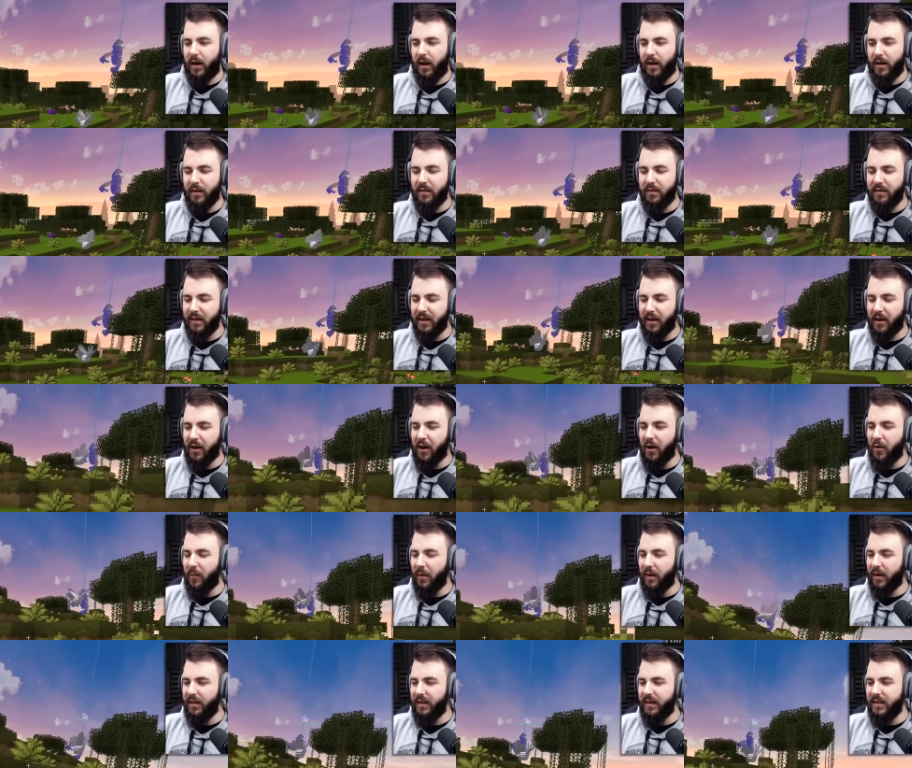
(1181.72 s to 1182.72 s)
I don't think I got
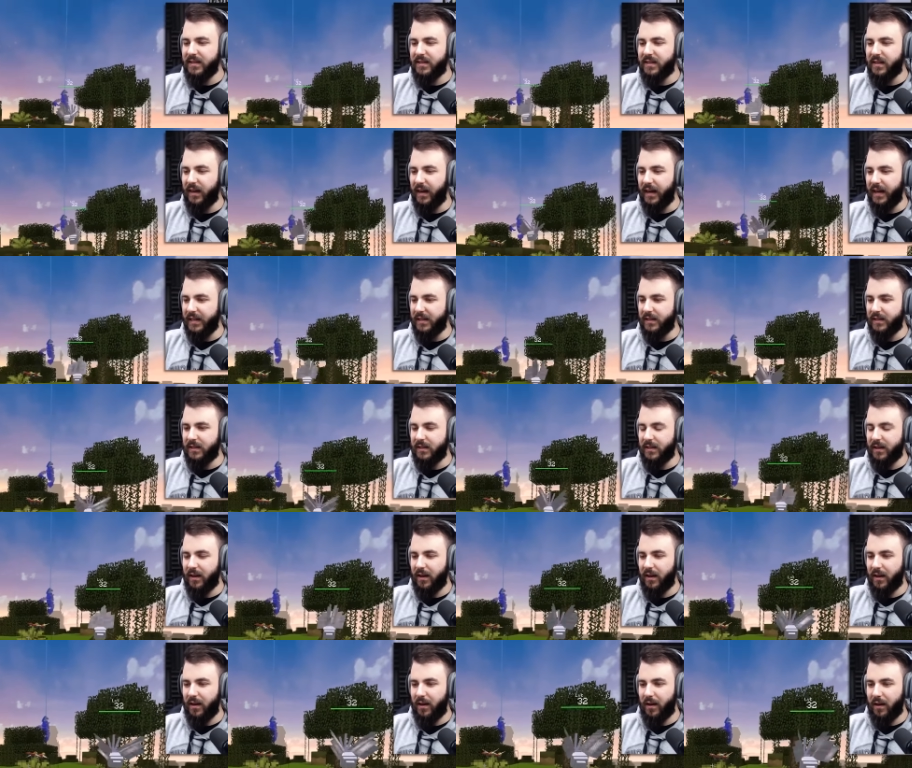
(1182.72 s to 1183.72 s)
one of these guys.
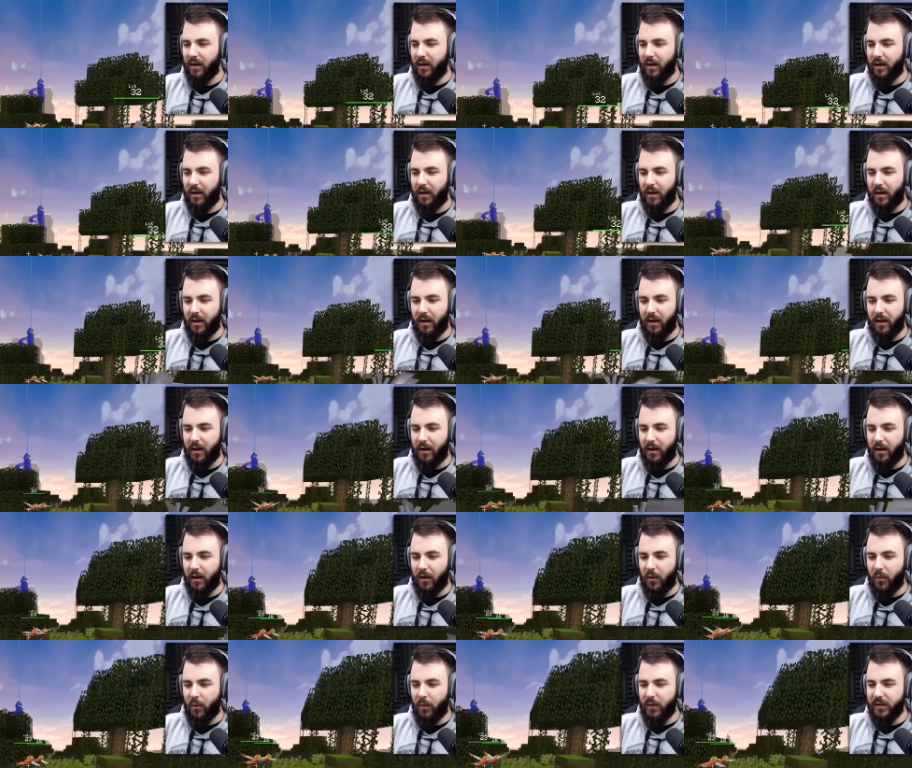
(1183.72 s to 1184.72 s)

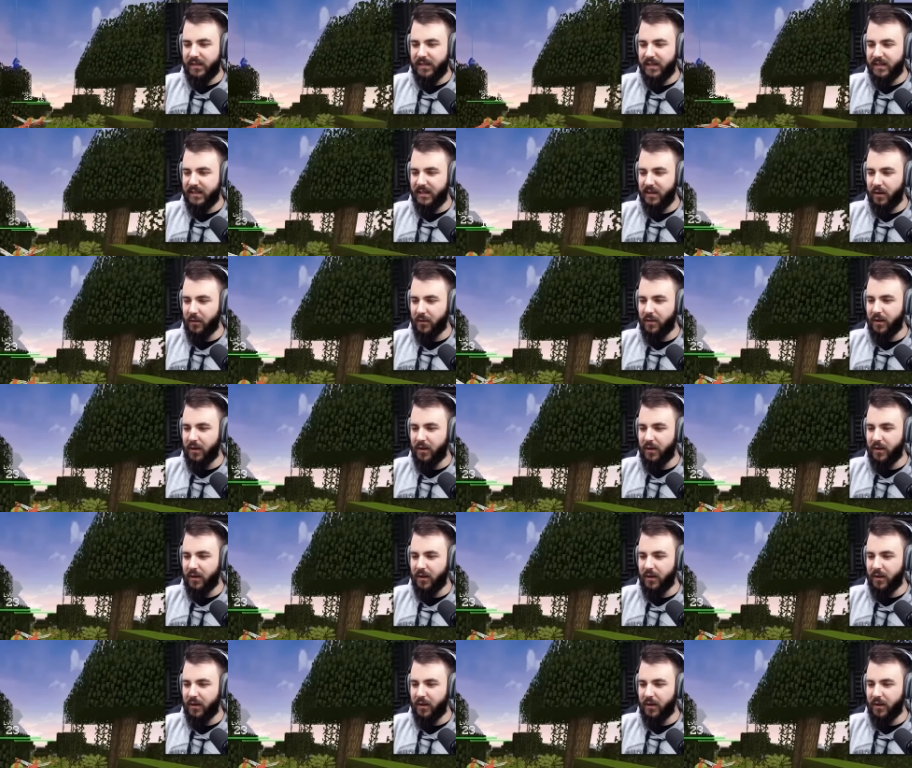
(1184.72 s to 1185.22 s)
What's this little